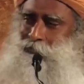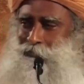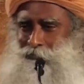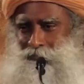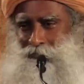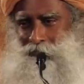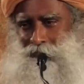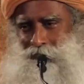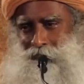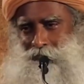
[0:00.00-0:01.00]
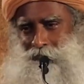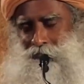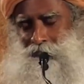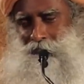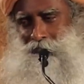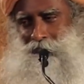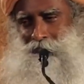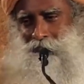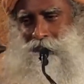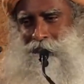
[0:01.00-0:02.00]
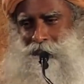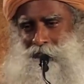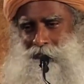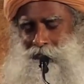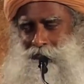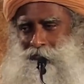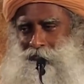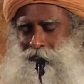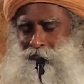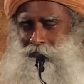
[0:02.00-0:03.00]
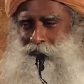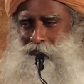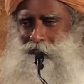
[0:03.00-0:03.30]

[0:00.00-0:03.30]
(silence)